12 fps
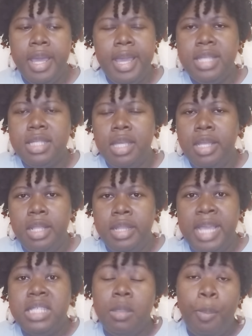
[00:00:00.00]
It's
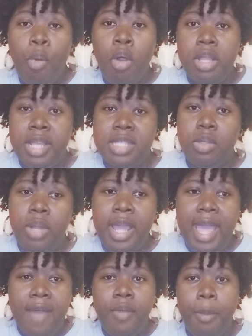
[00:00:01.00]
they support that. So they
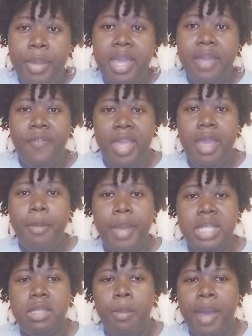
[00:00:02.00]
have a big fan
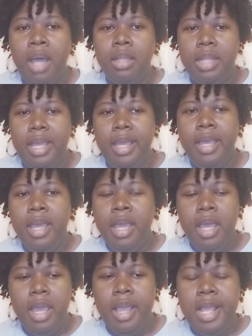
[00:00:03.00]
base about that.
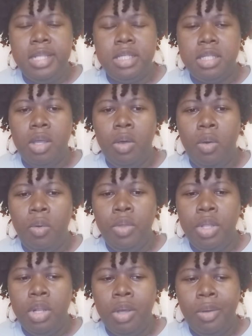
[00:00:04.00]
And so,
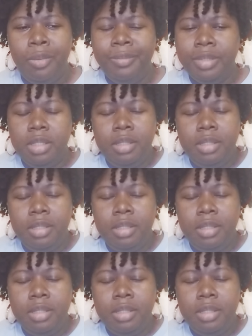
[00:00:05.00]
you know,